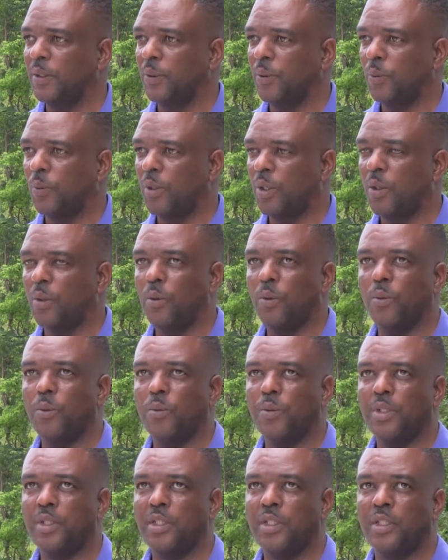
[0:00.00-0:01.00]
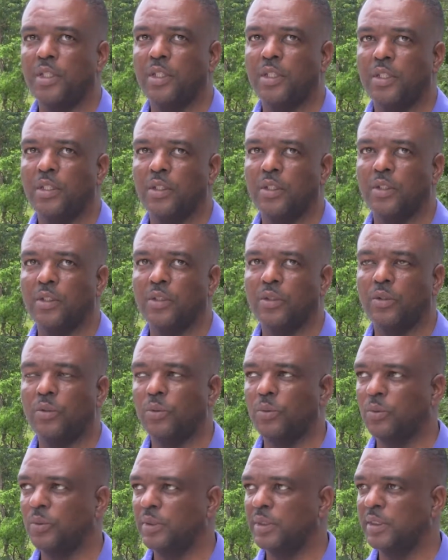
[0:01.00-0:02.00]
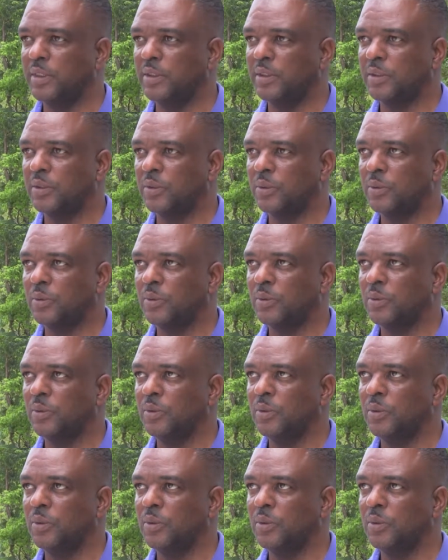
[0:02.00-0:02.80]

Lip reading: What we do is to